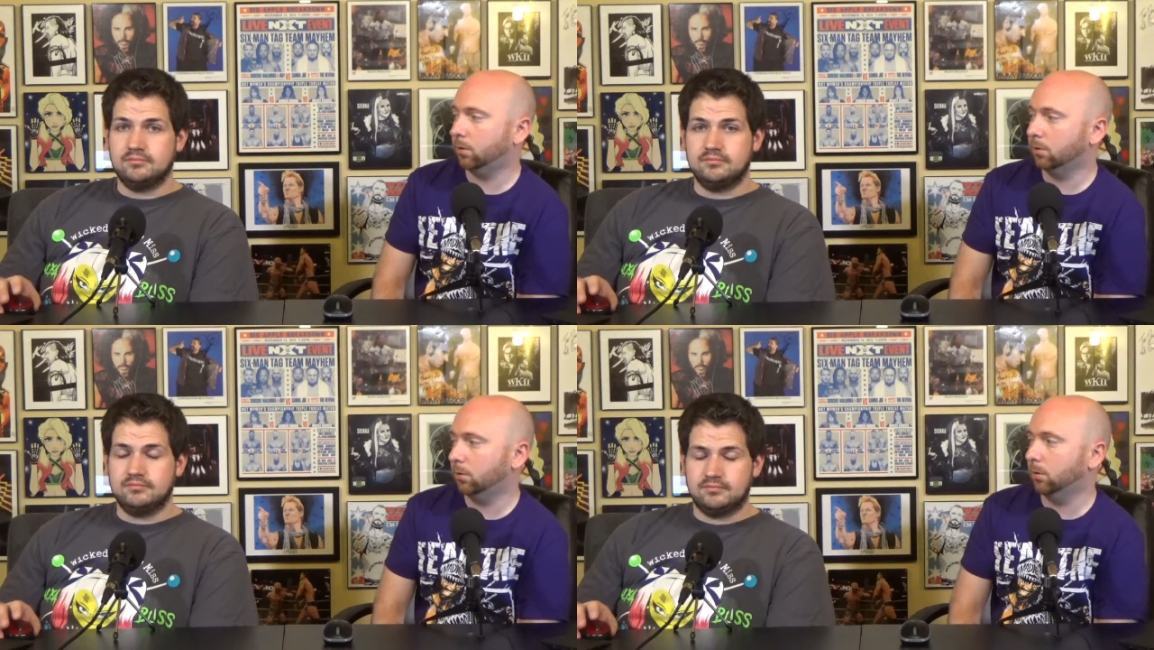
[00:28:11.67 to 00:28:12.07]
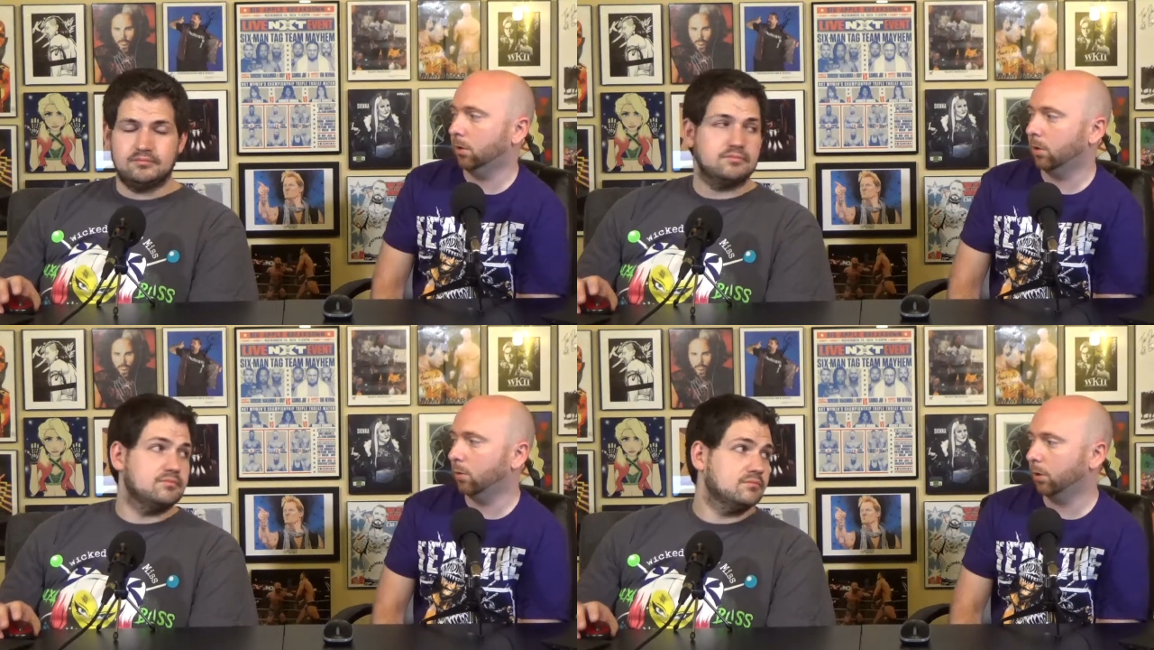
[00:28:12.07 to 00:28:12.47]
Speaker 1: Because you
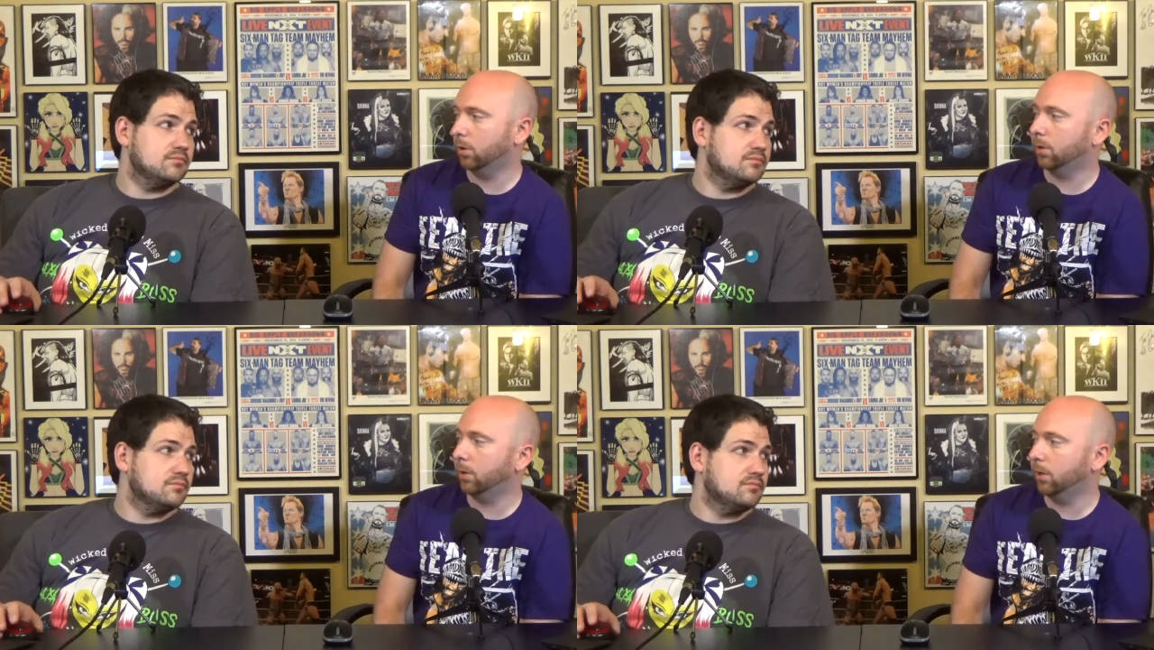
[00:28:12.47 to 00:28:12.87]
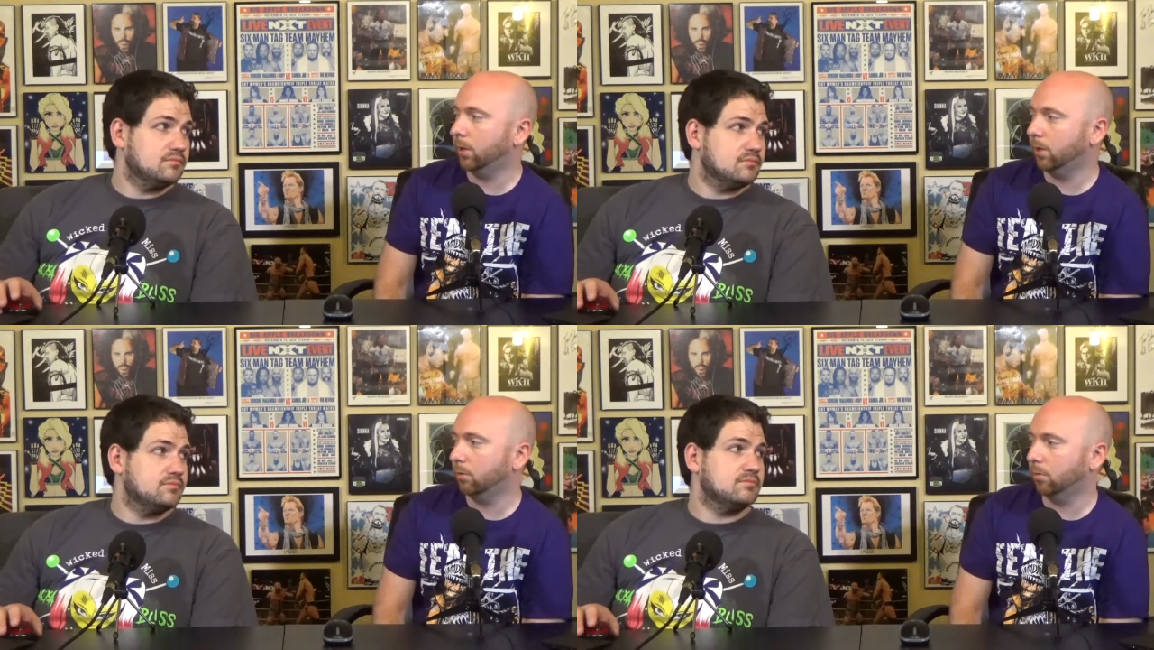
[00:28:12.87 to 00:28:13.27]
got to work at
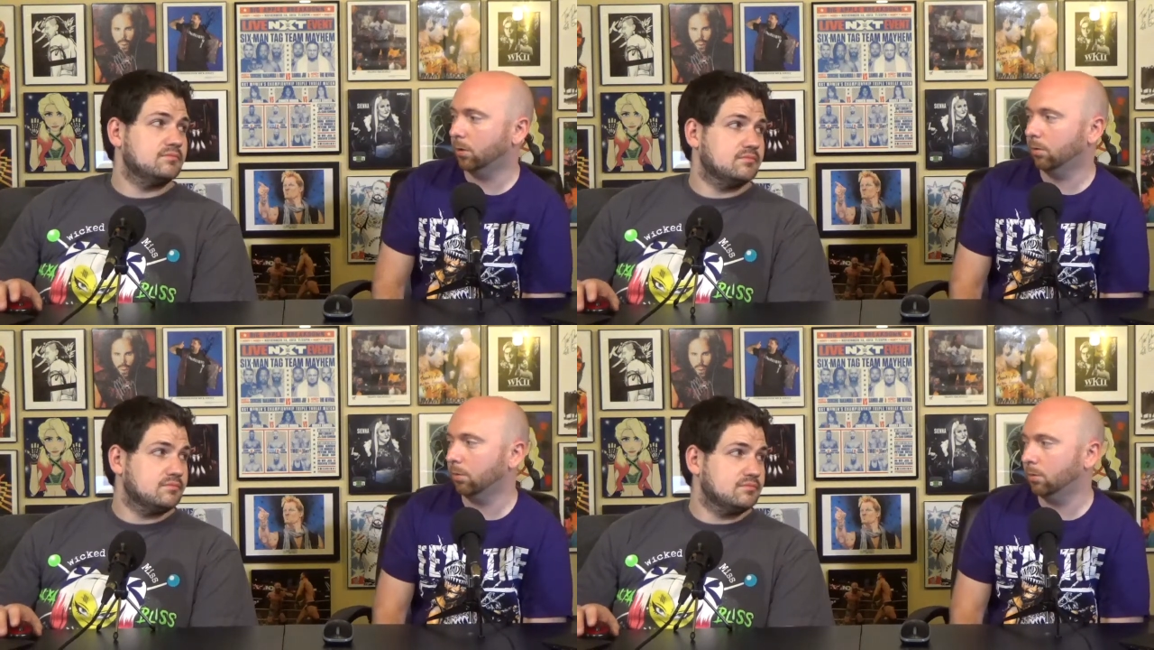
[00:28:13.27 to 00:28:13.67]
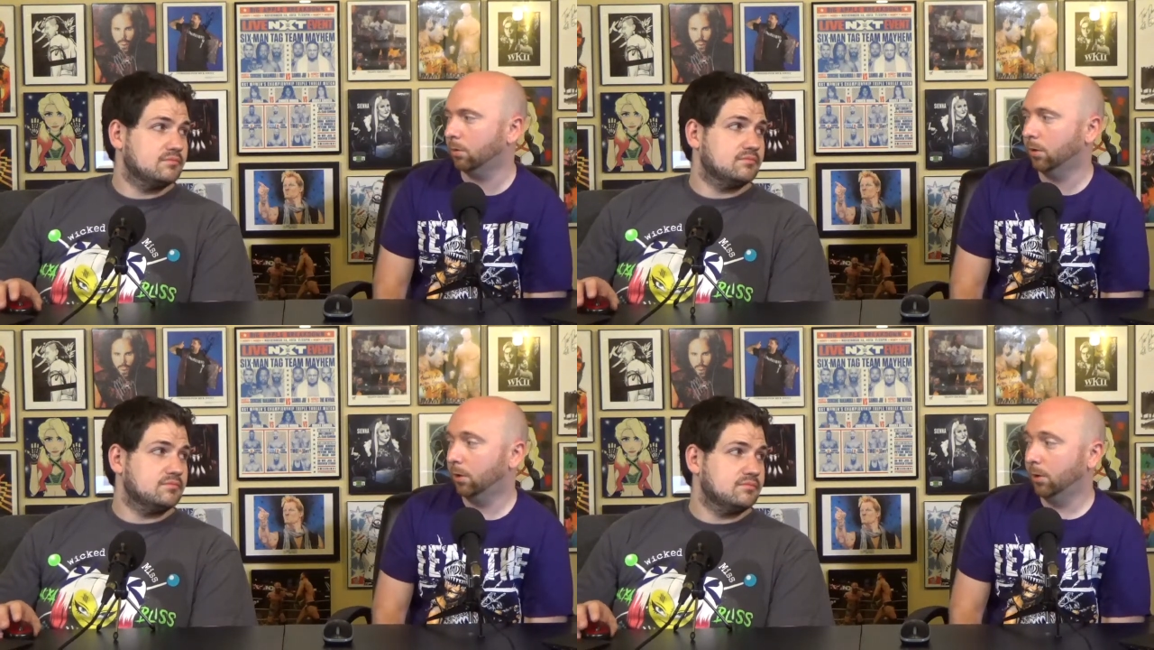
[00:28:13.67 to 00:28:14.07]
night, and then we're going